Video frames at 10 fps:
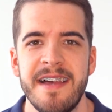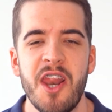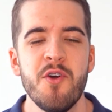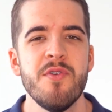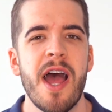
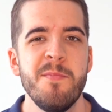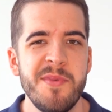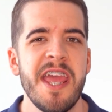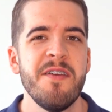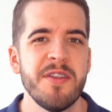Hello, I'm
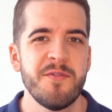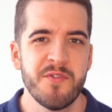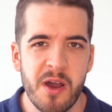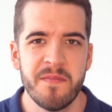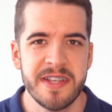David
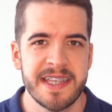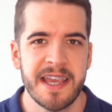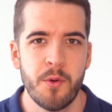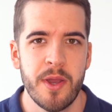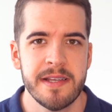from
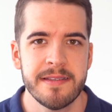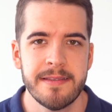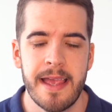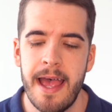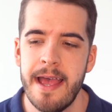
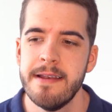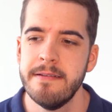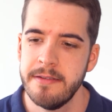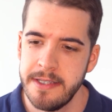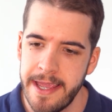FintechOS,
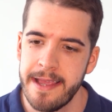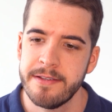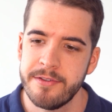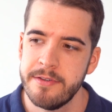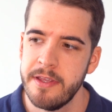and
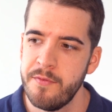yes,